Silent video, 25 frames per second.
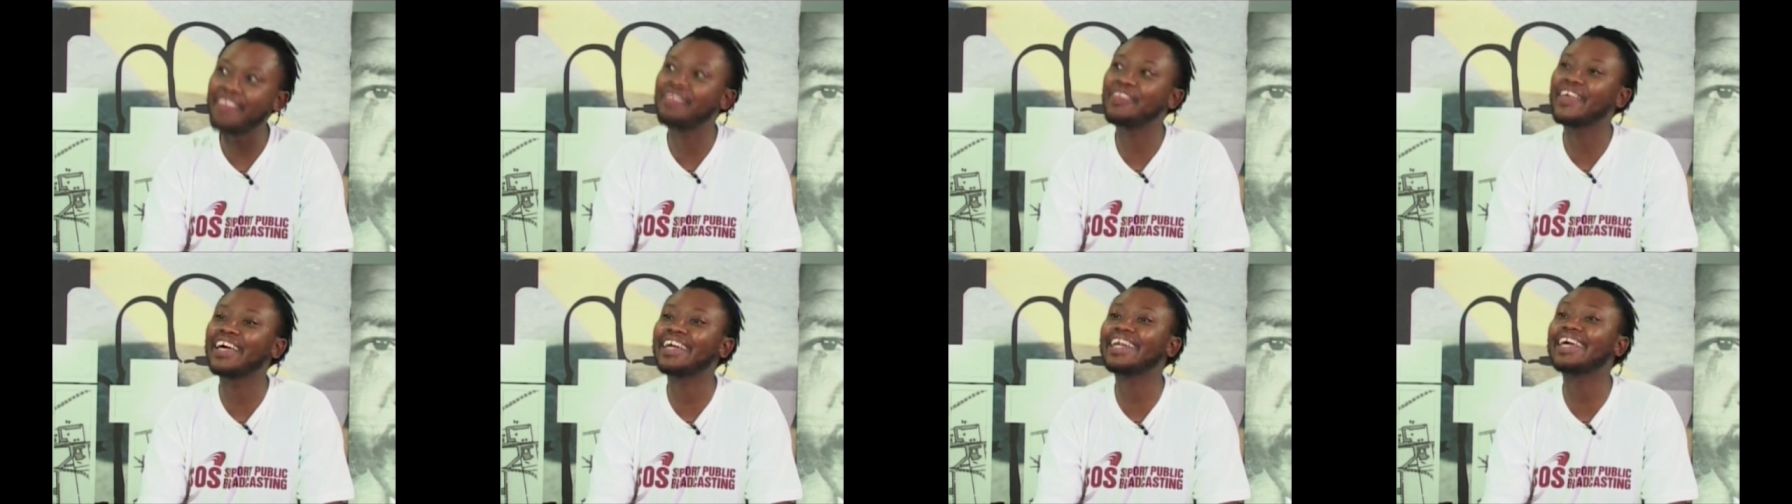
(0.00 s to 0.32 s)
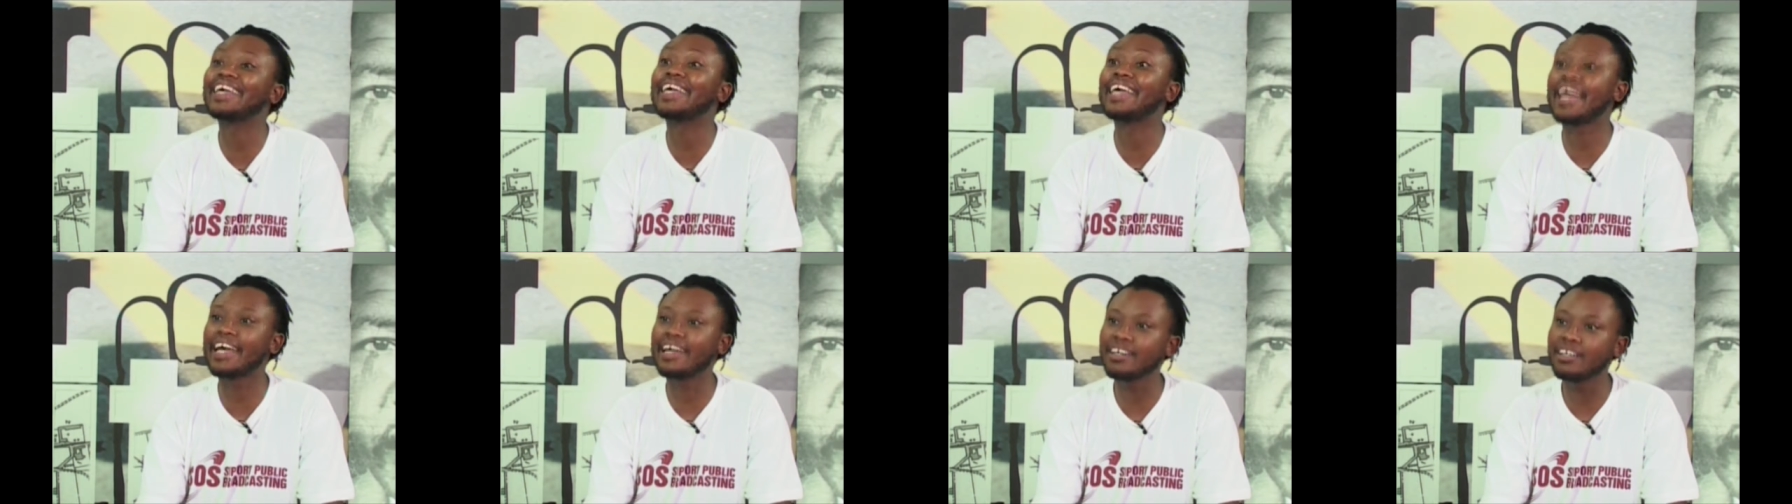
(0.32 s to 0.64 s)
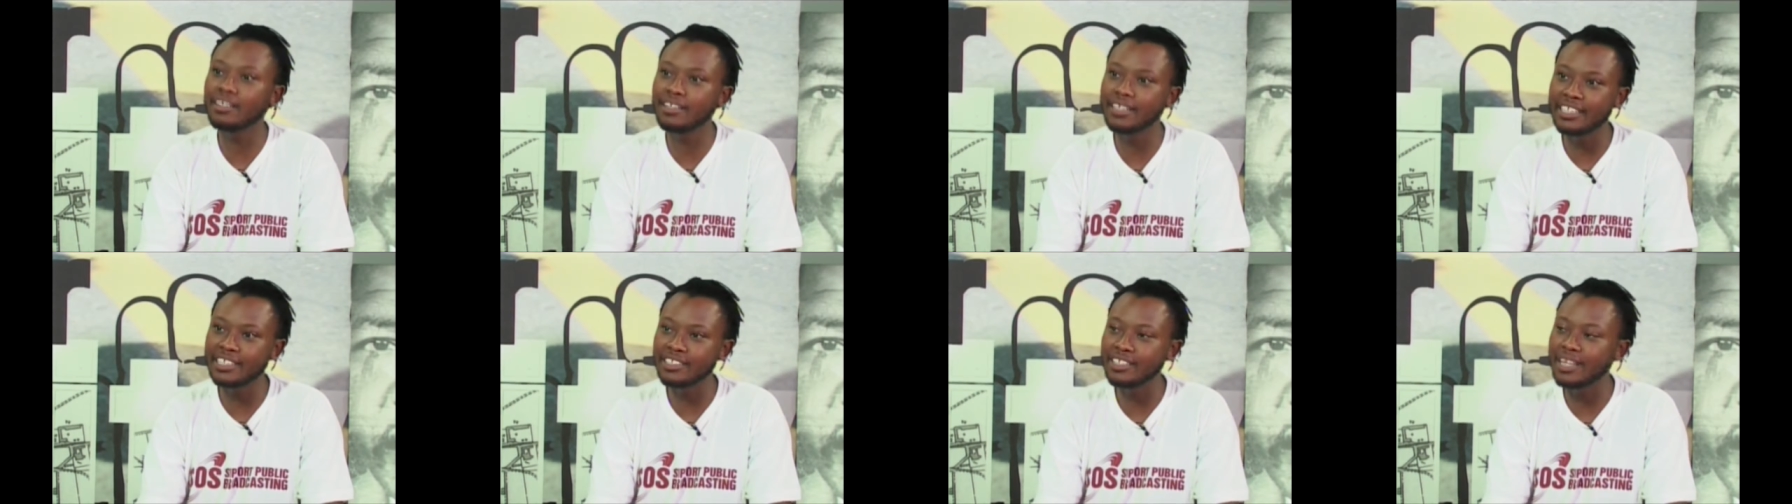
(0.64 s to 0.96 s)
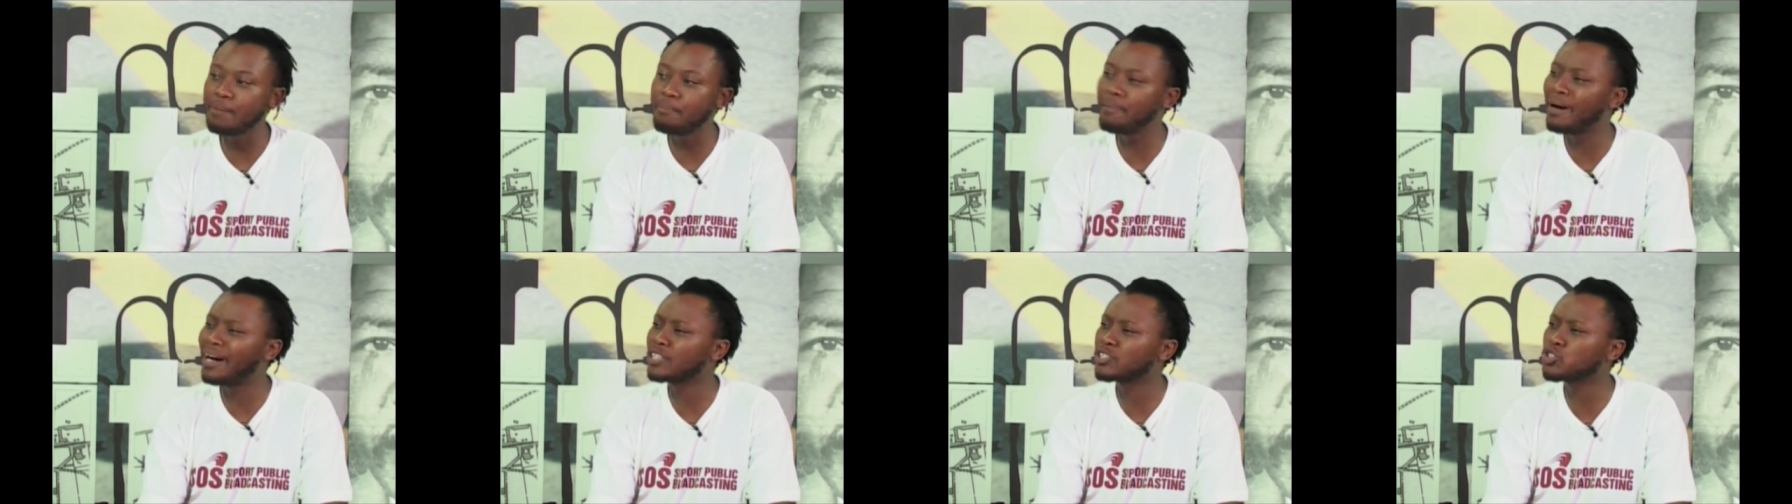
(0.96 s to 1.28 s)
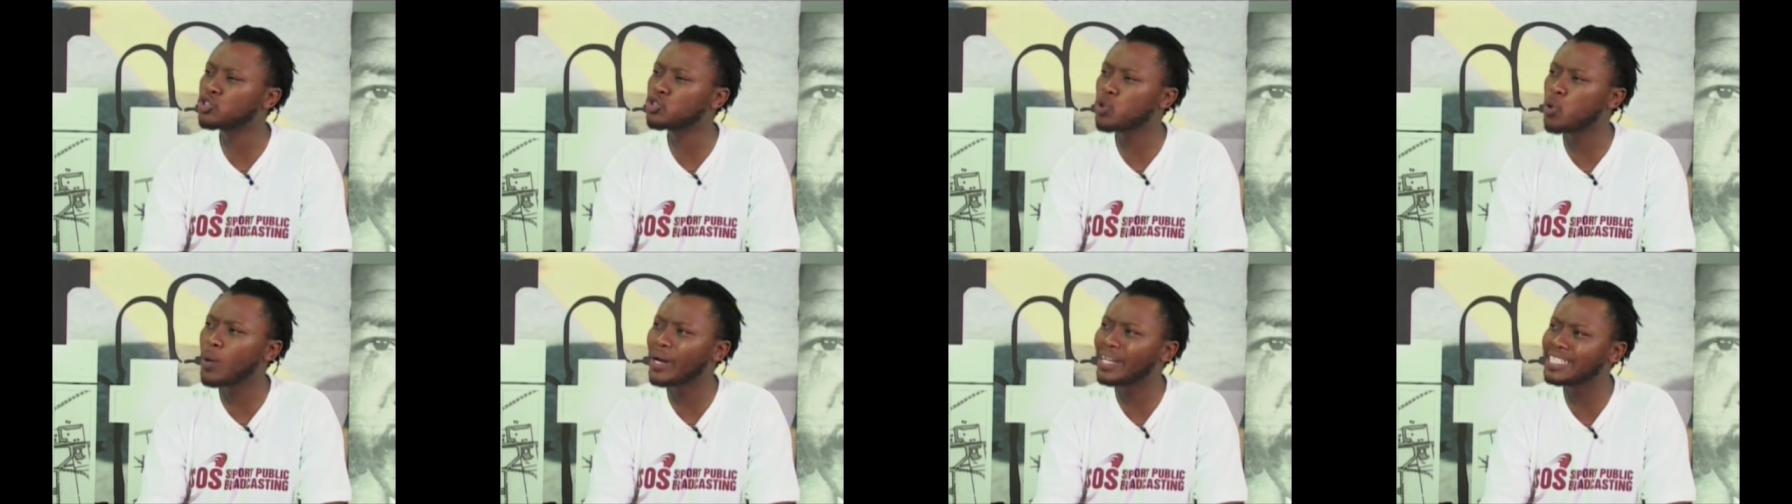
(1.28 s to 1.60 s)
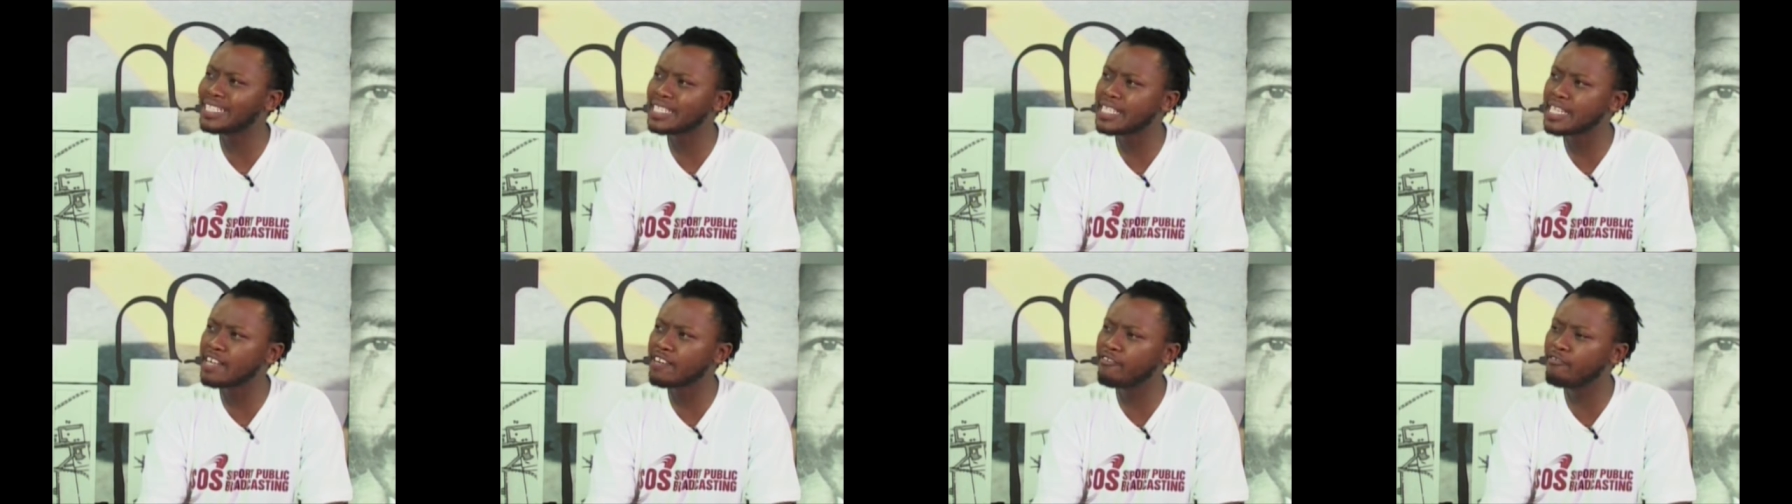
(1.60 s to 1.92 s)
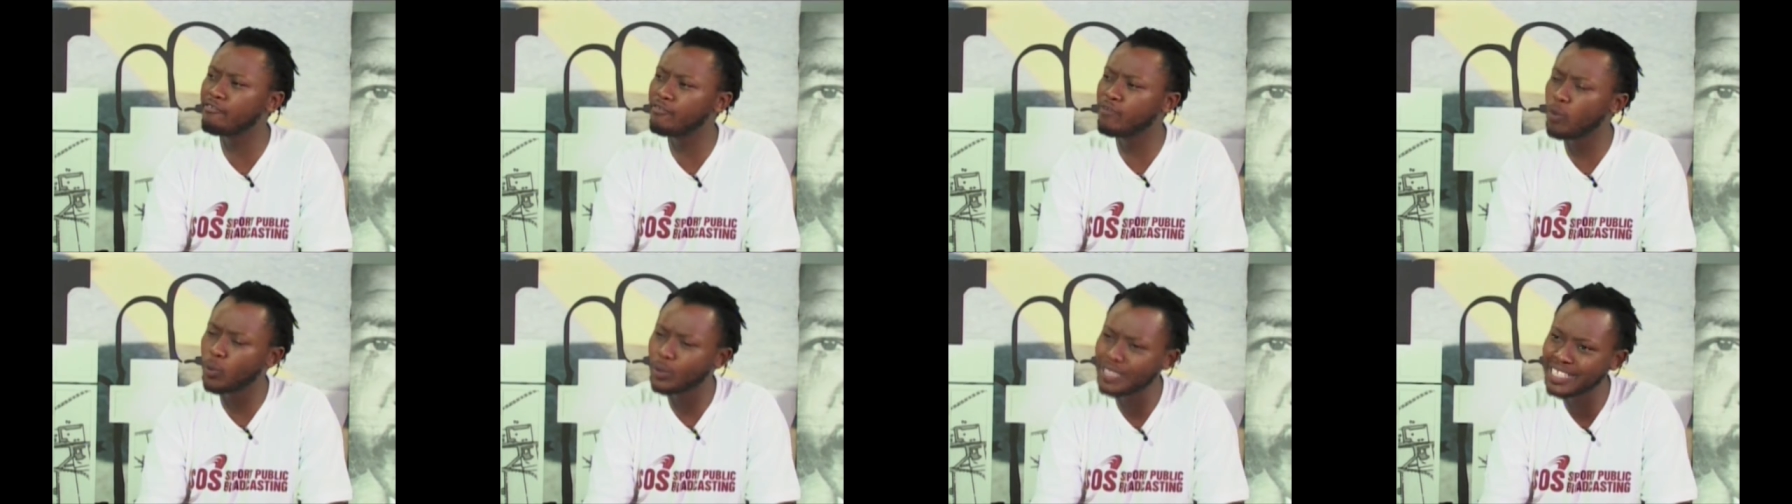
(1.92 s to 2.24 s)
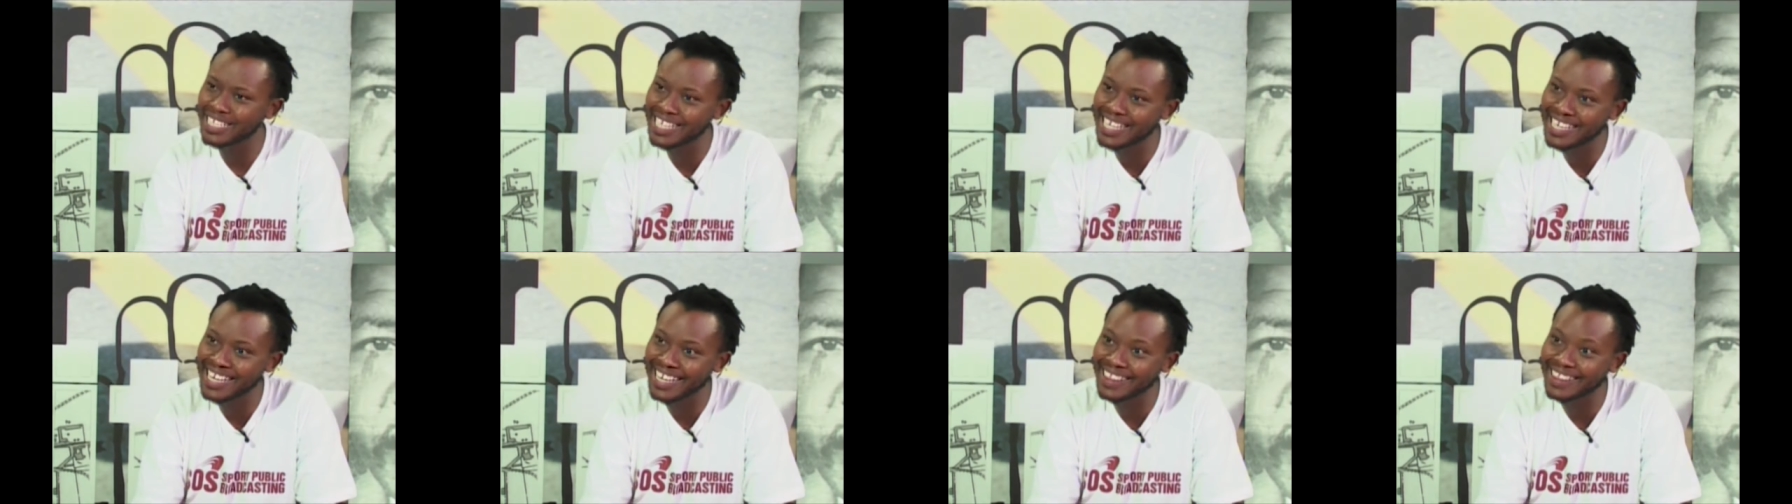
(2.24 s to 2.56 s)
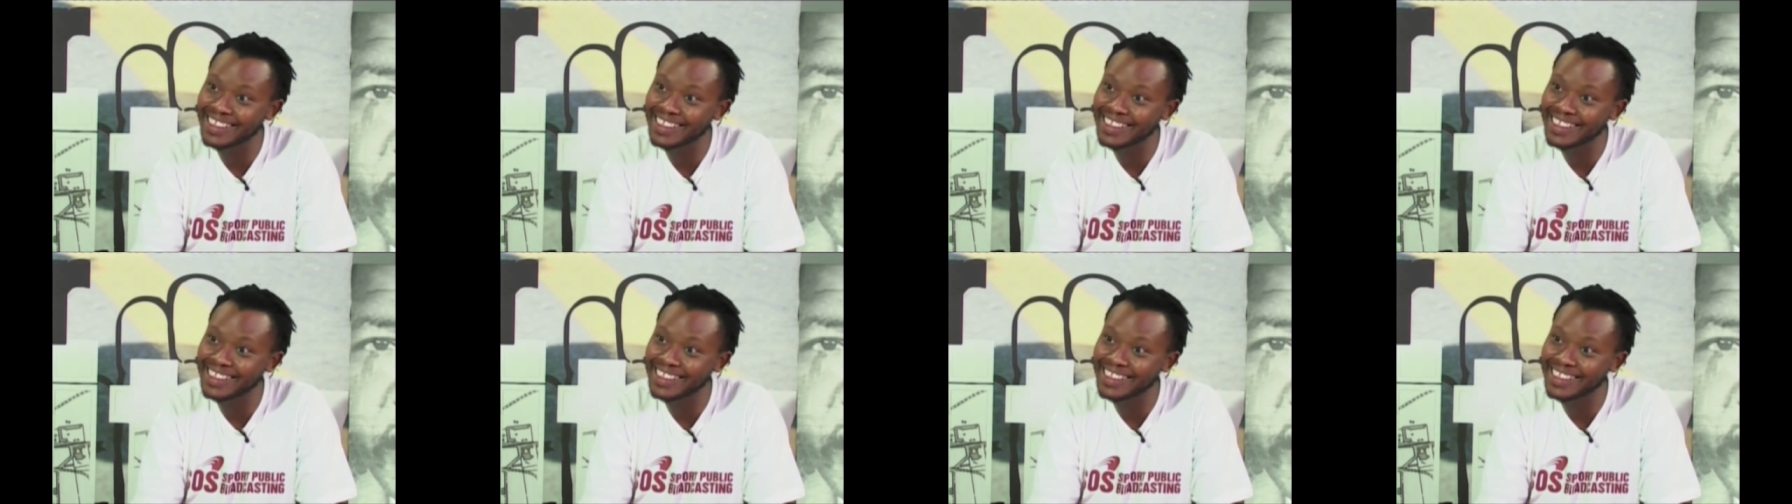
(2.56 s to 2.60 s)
and then again in about 2014,